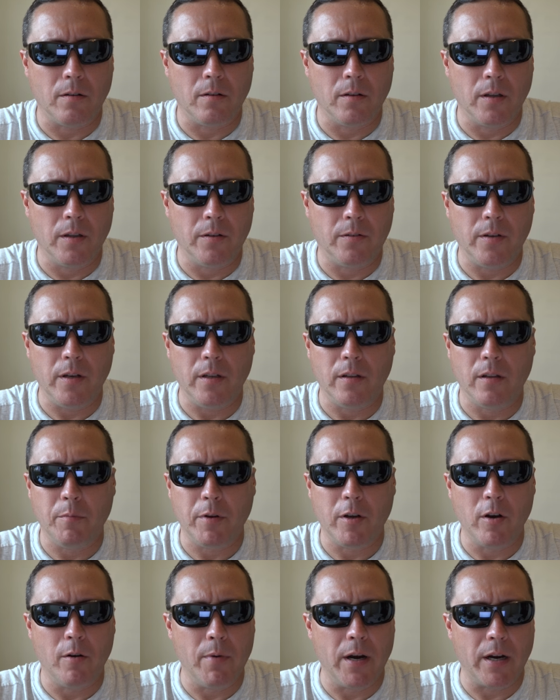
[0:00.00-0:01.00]
Let's see, let
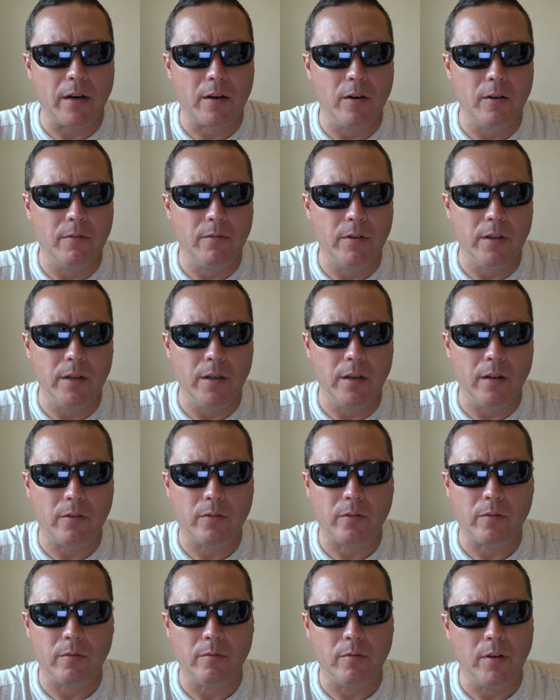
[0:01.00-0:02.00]
me go back over
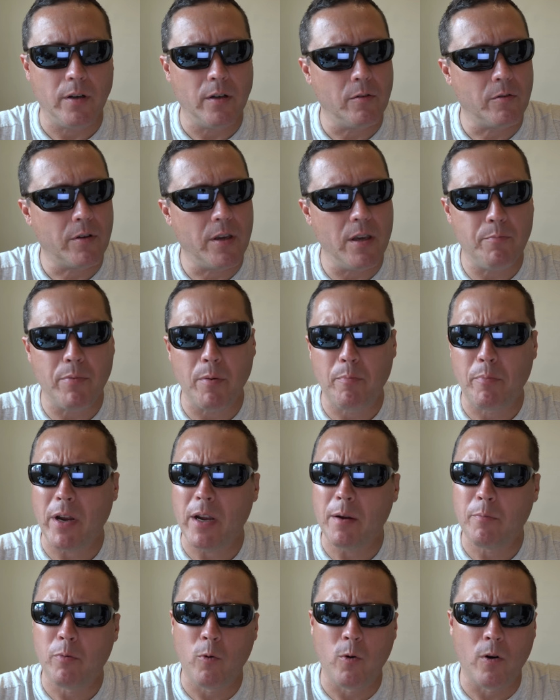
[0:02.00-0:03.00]
this. You know, keep your
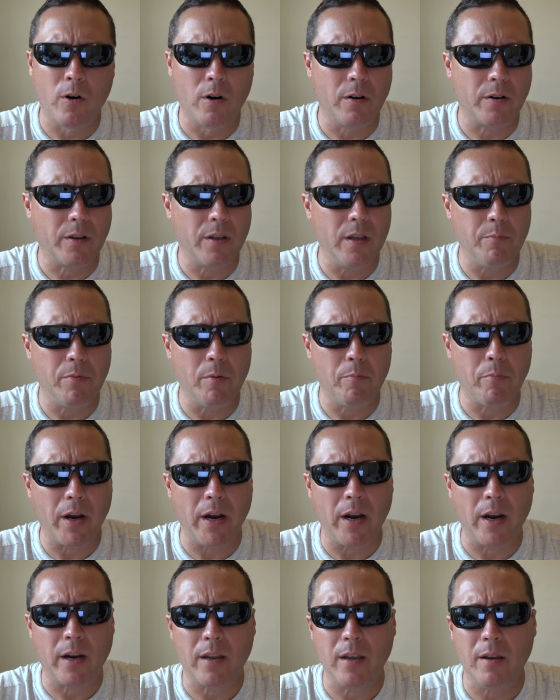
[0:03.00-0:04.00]
paperwork, keep your
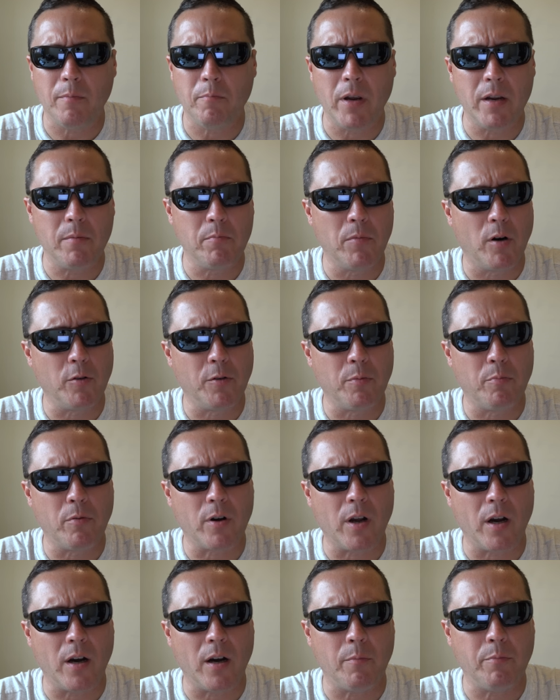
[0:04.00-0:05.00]
packet, make
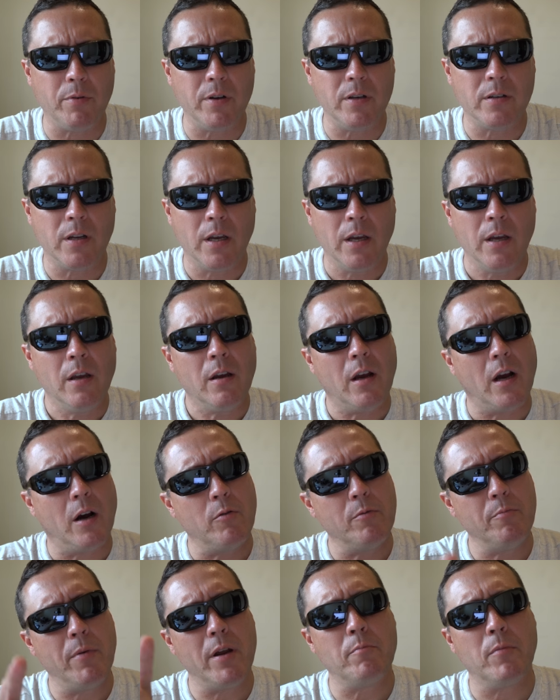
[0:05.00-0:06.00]
multiple copies. I
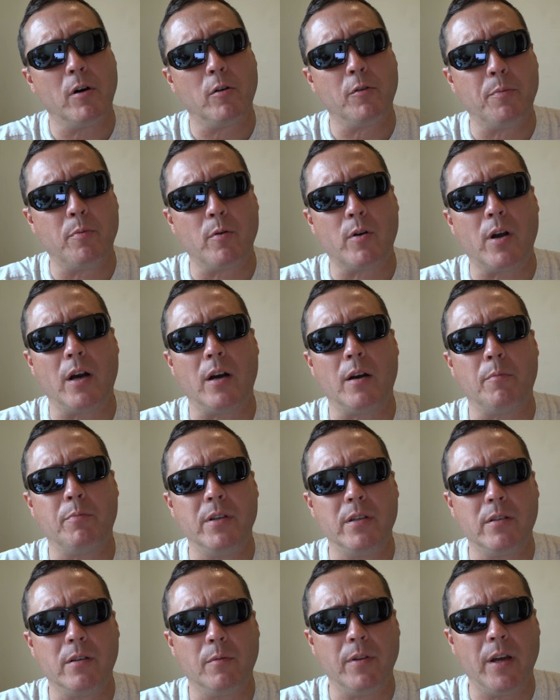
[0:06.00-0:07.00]
would make multiple
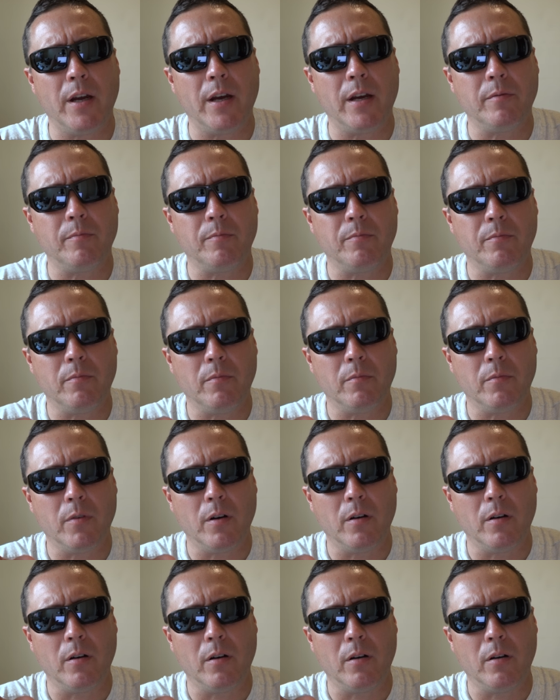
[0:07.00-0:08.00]
copies of that
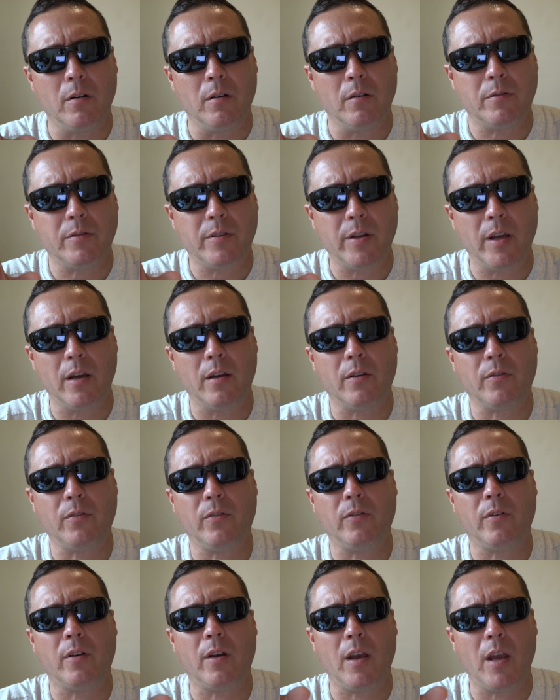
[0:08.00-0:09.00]

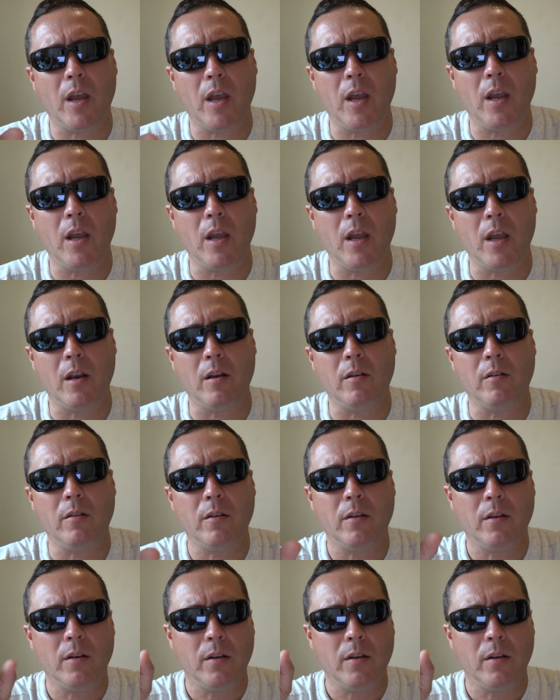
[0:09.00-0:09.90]
test and